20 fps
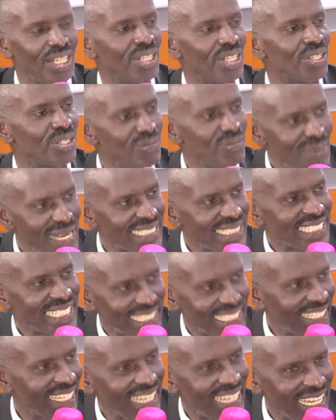you must
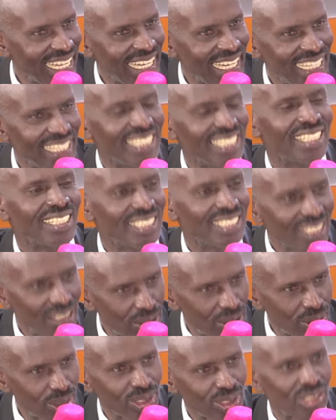declare the
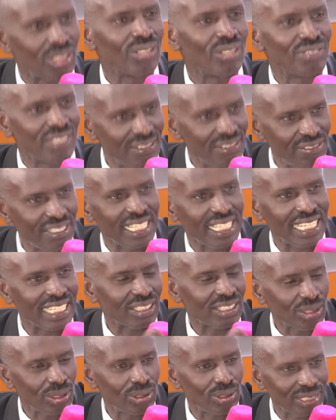cost of the
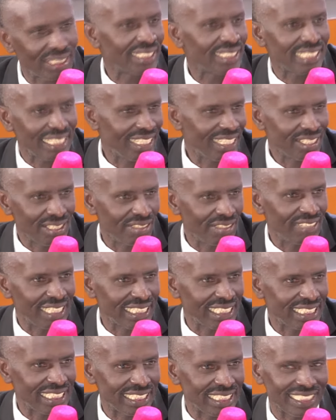various courses at the
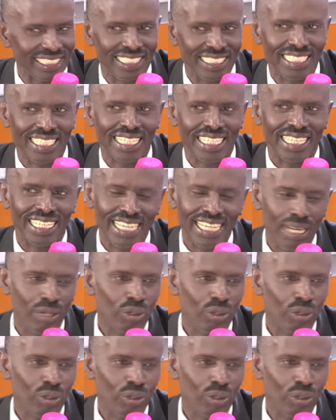universities. Yeah. Now,